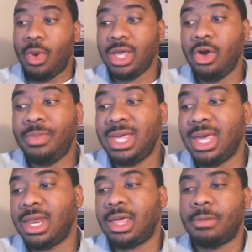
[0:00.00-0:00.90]
What you'll be
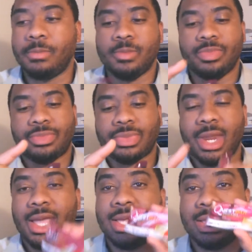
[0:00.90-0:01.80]
getting
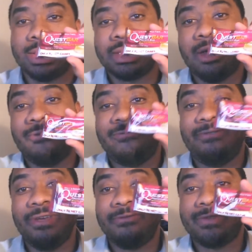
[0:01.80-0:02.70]
is
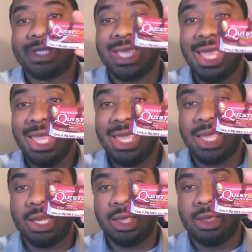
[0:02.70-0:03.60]
15